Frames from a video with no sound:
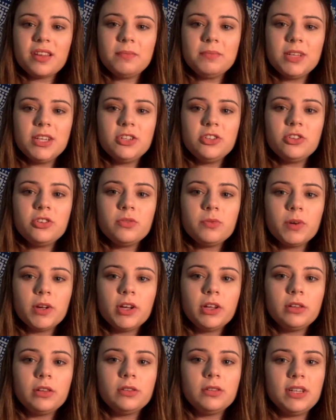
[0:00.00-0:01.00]
some teachers were
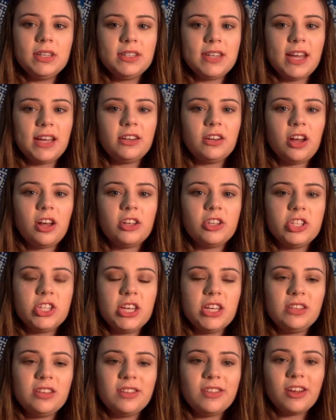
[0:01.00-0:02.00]
including technology
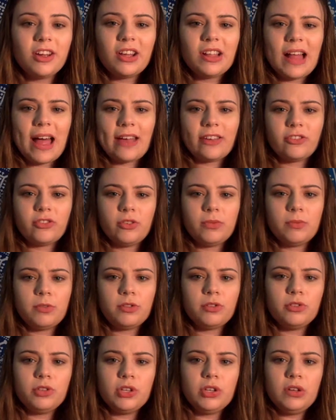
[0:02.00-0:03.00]
into their classrooms
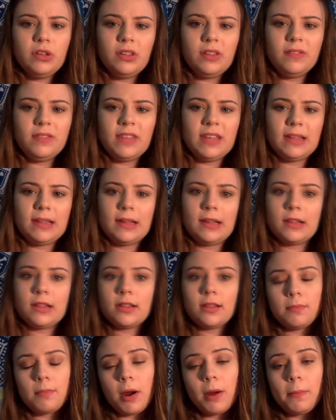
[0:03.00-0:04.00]
through the use of things like
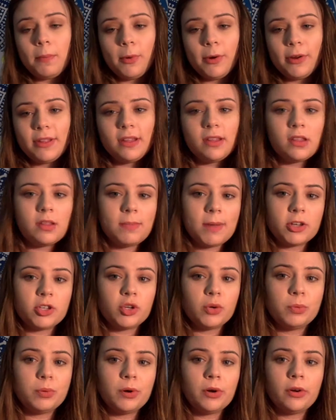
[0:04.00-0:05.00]
smartboards and special
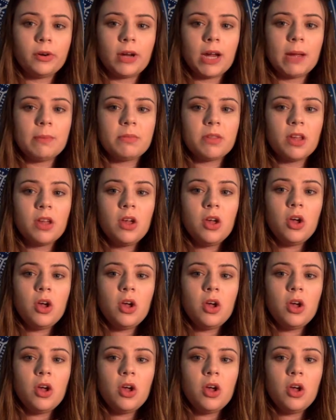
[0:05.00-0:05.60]
programs.